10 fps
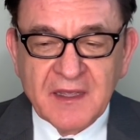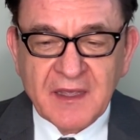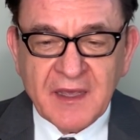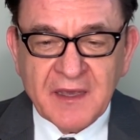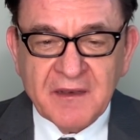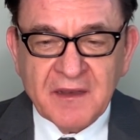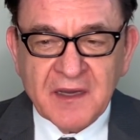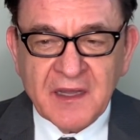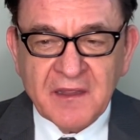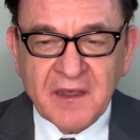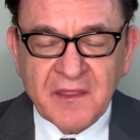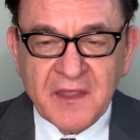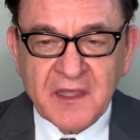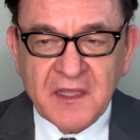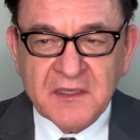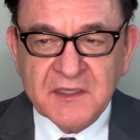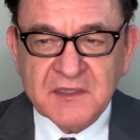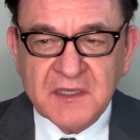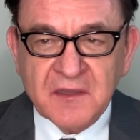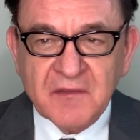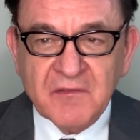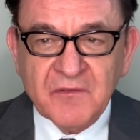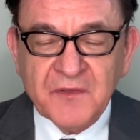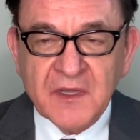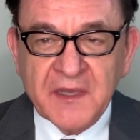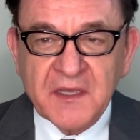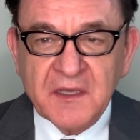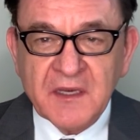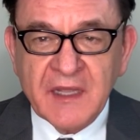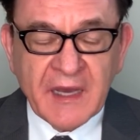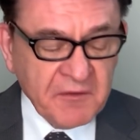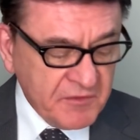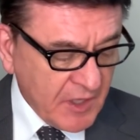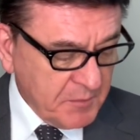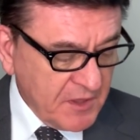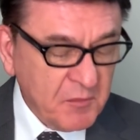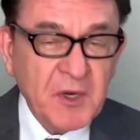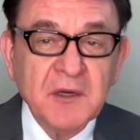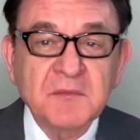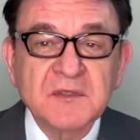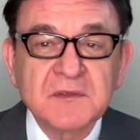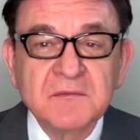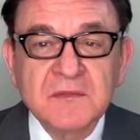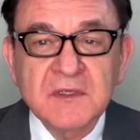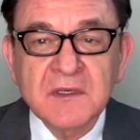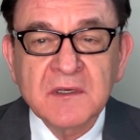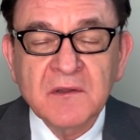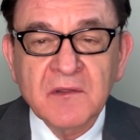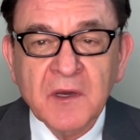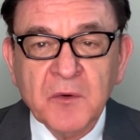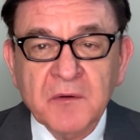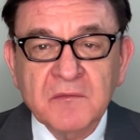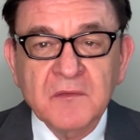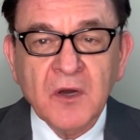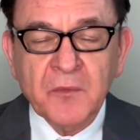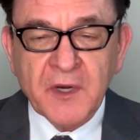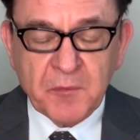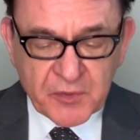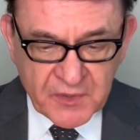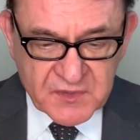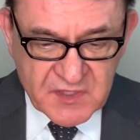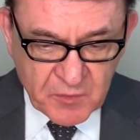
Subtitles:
And I think he just didn't feel like he could get out of dropping the bombs that were already produced.